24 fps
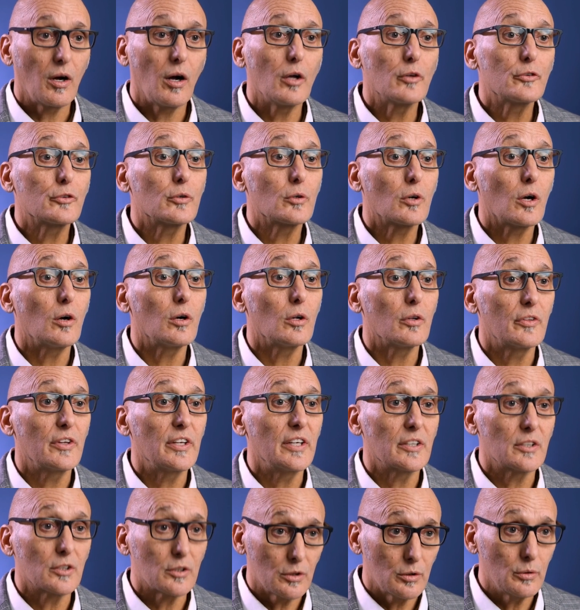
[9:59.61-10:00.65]
also called the
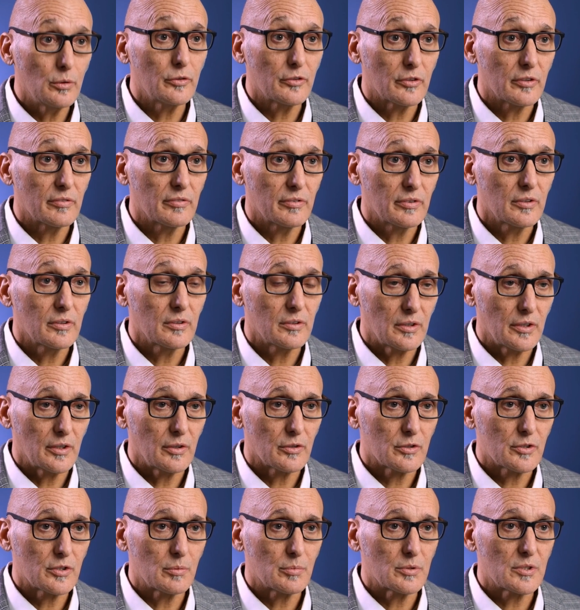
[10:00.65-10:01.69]
inclusive
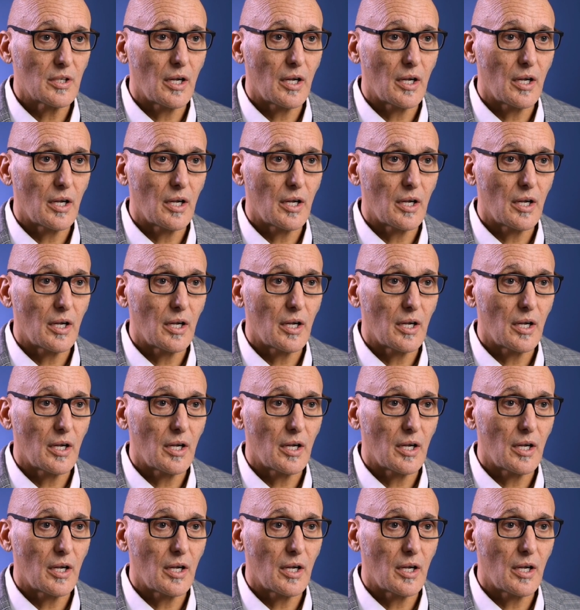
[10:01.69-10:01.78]
leadership